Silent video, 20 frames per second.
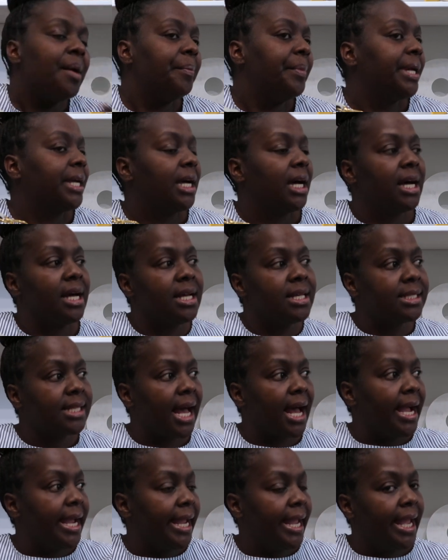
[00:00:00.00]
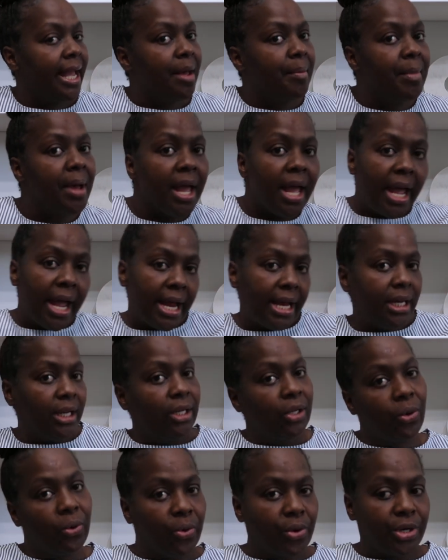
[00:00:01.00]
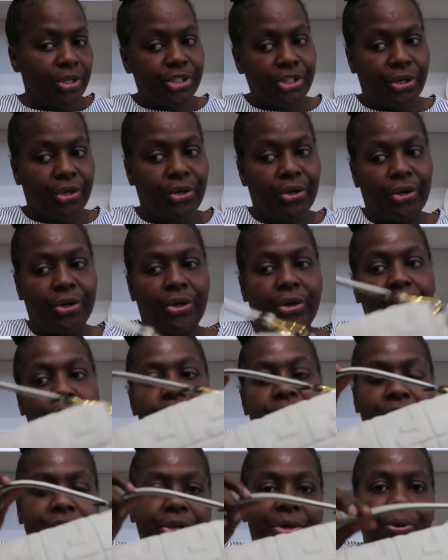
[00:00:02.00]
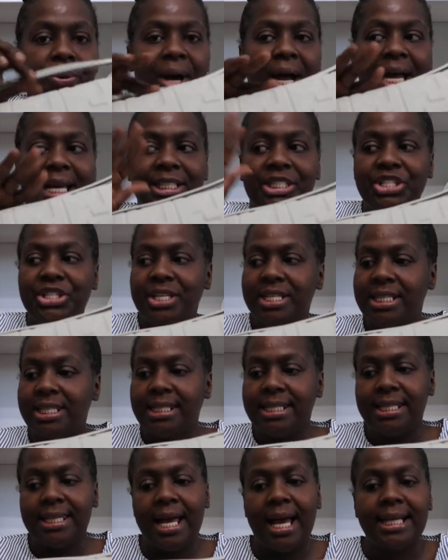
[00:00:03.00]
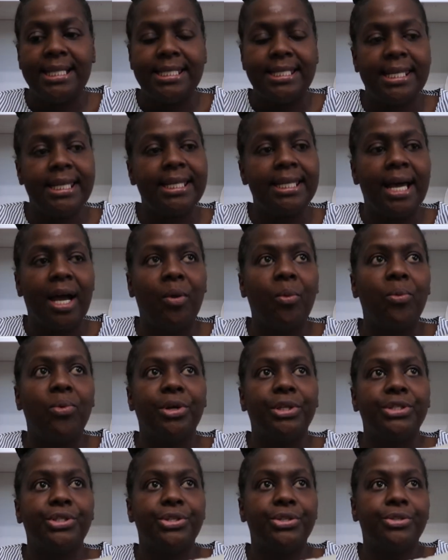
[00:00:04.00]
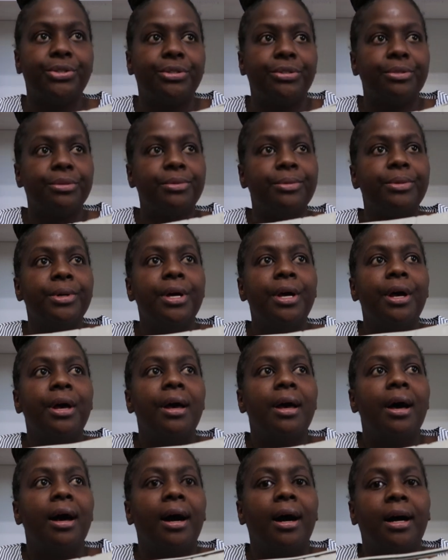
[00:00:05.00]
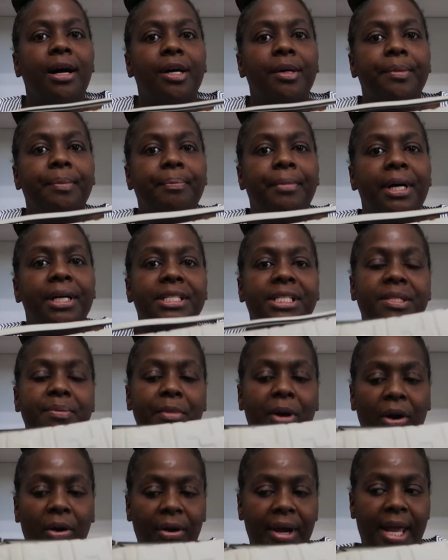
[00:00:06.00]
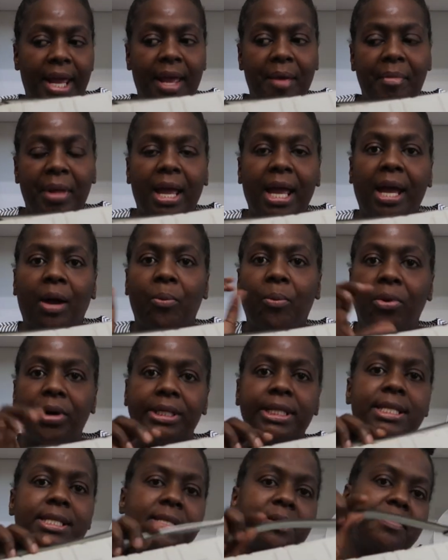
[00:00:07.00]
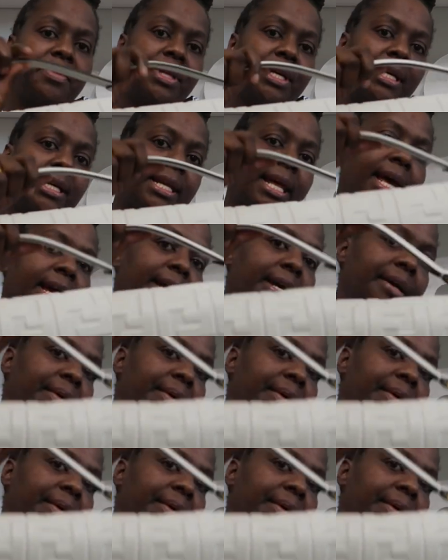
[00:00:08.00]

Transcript: because I am a large girl, so I did not want to do a small handbag. I wanted something that